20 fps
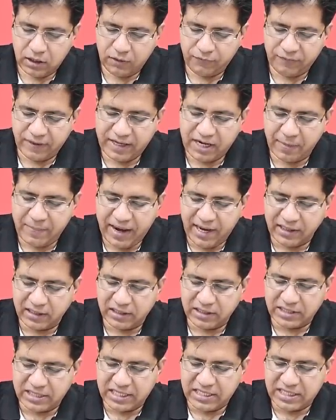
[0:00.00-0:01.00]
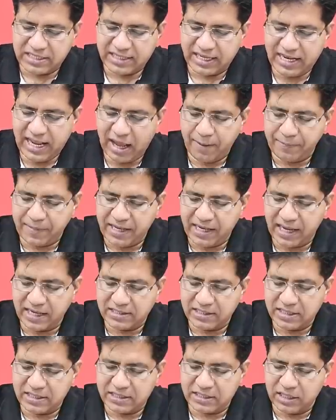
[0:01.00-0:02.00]
fundamental changes are happening as
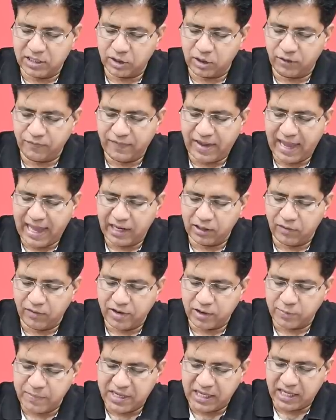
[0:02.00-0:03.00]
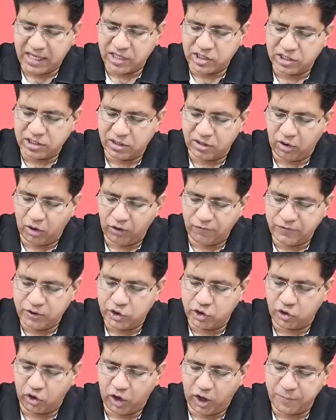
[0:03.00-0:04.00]
a result of algorithmication of
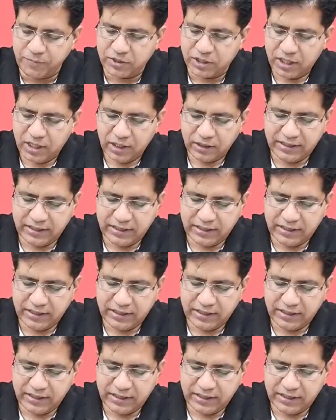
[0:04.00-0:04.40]
jobs